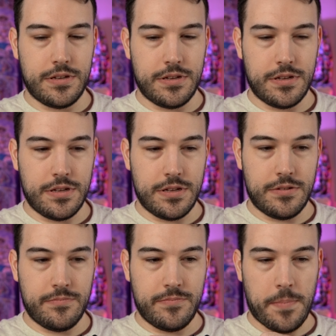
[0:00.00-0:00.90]

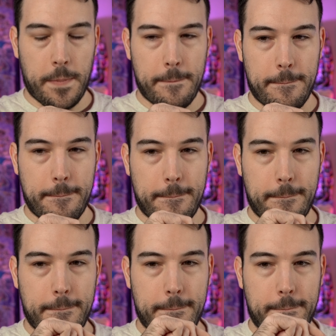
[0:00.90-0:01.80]

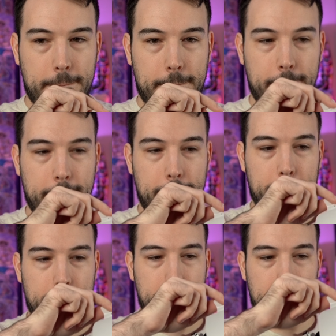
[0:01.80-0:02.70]

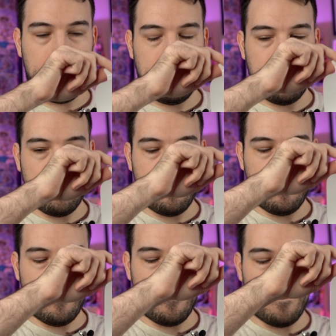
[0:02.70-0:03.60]

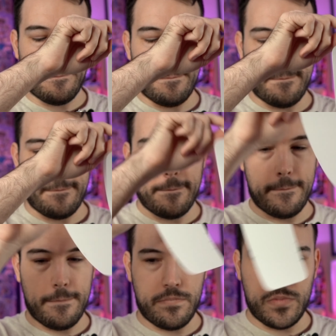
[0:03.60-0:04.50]

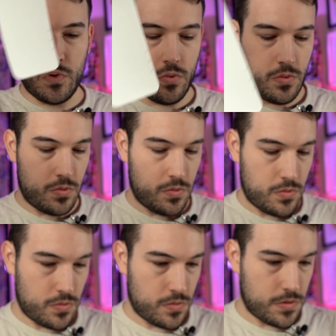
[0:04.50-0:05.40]

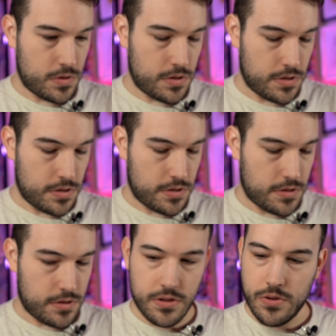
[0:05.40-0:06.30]

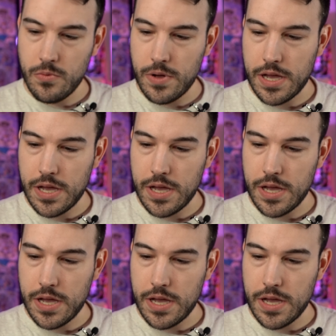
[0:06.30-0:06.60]
(silence)